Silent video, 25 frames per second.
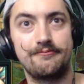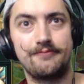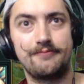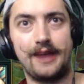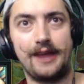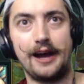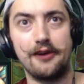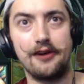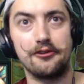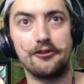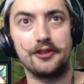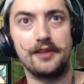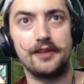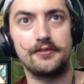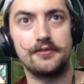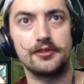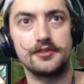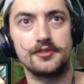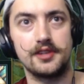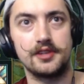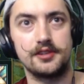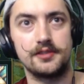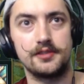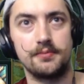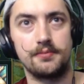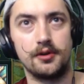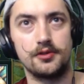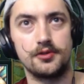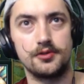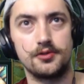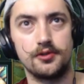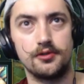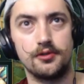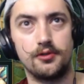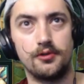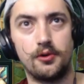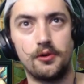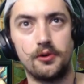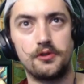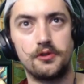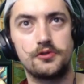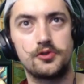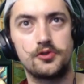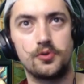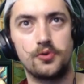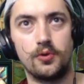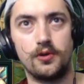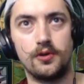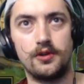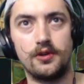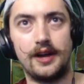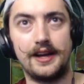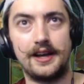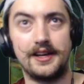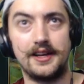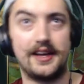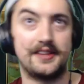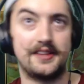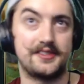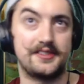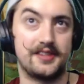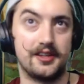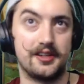higher levels, I suppose, or toward as